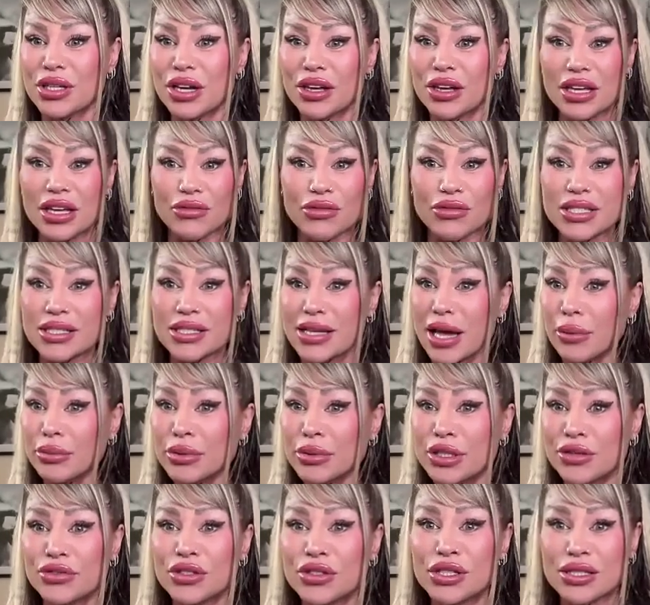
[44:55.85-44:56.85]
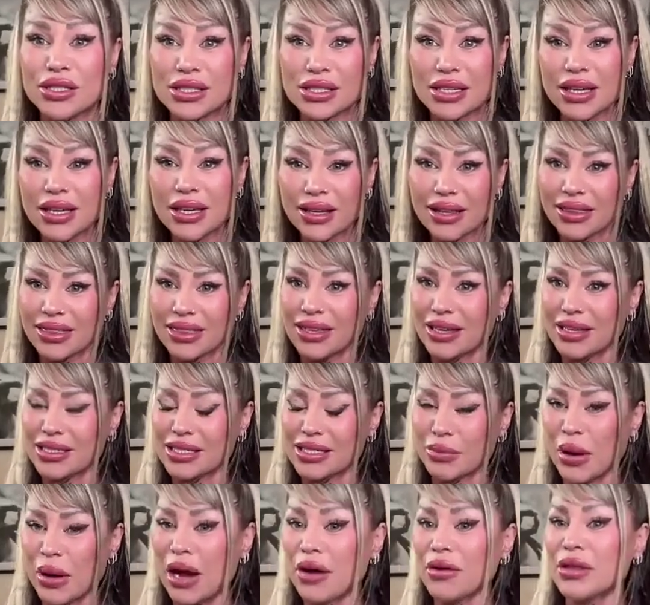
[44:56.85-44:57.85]
Are they receptive to seeing things
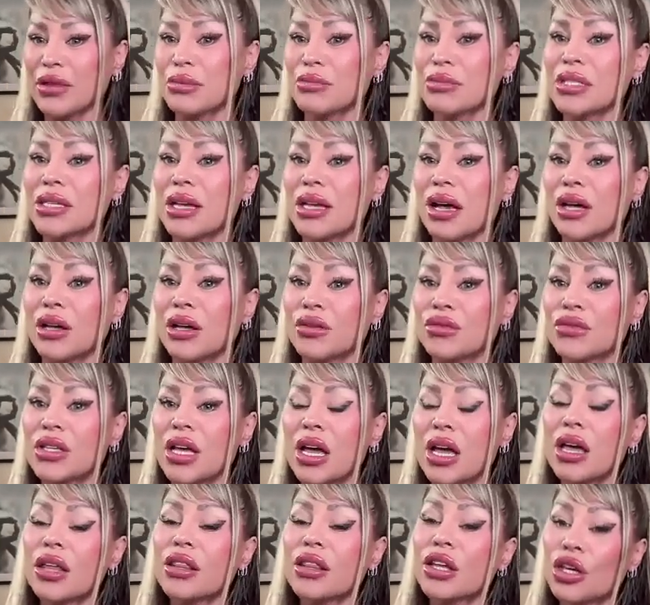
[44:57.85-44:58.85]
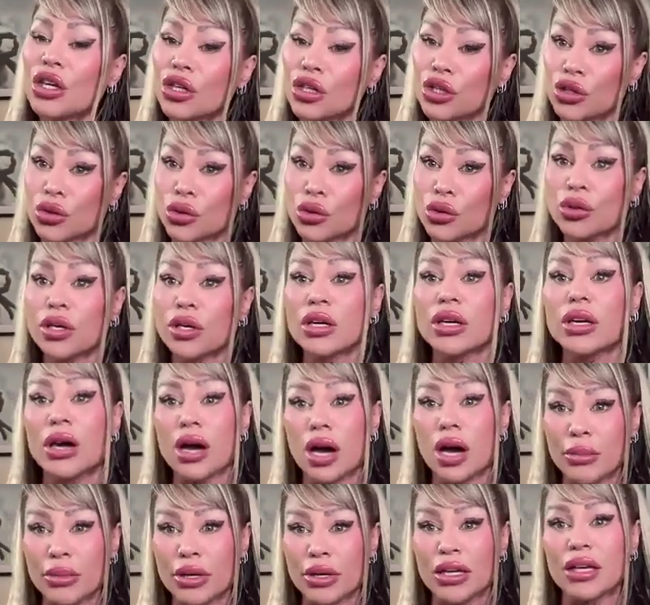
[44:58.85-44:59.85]
about themselves that you can
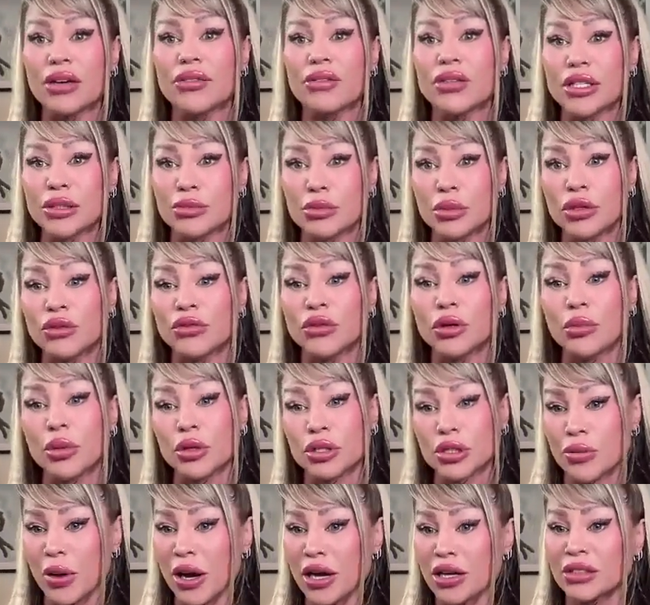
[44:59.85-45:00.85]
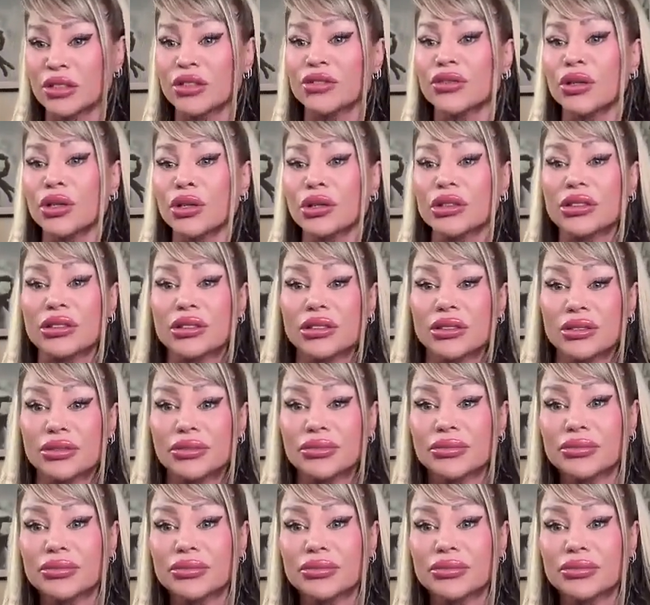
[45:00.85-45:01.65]
come and give this beautiful perspective on?